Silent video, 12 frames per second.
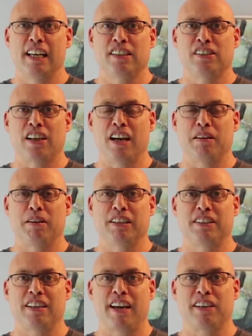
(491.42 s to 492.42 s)
So
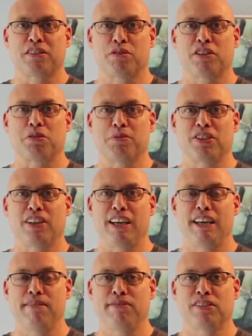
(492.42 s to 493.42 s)
today's Christmas
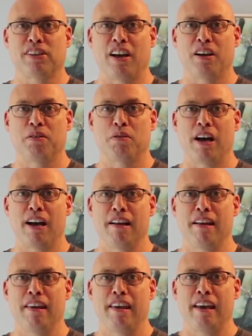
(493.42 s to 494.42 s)
Eve, so
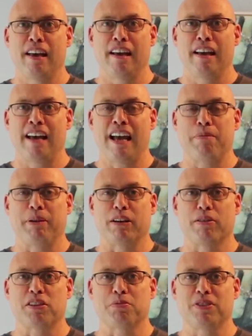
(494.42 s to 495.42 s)
happy
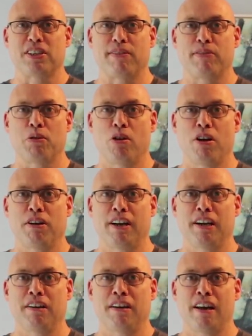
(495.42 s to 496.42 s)
Christmas everyone,
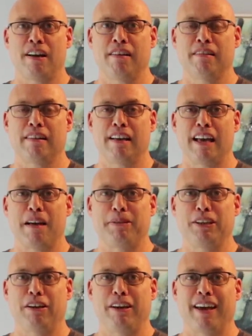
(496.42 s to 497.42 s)
and
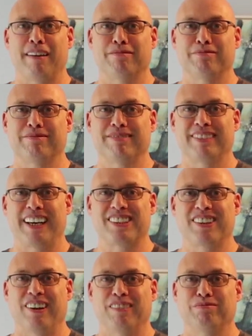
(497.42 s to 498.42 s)
Happy New Year.
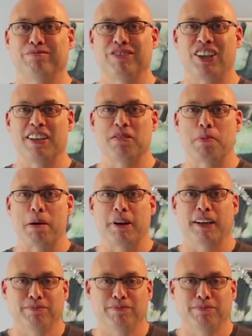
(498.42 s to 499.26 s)
Thanks a lot. Cheers. Bye bye.